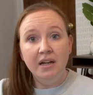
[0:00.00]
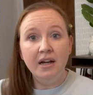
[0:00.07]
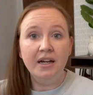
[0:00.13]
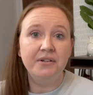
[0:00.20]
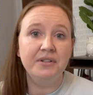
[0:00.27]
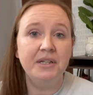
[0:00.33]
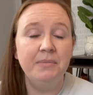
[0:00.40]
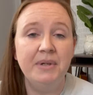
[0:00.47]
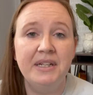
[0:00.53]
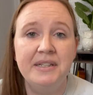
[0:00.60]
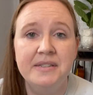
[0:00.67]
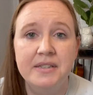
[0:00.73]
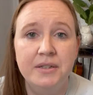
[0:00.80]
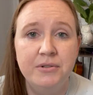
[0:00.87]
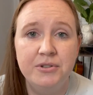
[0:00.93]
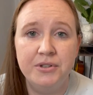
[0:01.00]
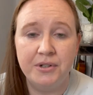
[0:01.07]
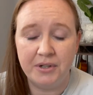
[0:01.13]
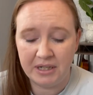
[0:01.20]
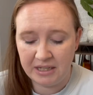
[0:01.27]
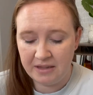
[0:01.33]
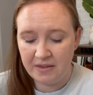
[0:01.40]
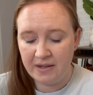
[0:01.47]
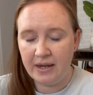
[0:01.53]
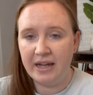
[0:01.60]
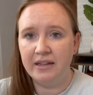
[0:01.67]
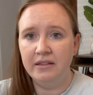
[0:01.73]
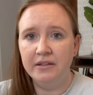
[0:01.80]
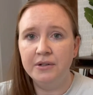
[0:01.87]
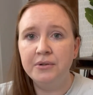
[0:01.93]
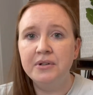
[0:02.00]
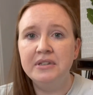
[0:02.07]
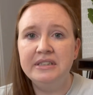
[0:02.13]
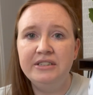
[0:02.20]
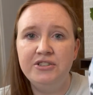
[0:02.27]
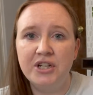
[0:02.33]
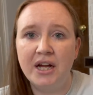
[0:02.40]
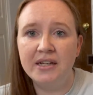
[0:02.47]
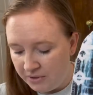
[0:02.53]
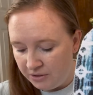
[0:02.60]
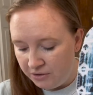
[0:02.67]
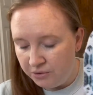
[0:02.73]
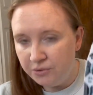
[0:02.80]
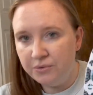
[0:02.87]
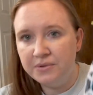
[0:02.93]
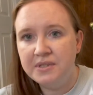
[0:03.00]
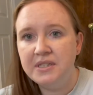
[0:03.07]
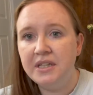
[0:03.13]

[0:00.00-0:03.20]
don't keep any solution or anything. I literally just use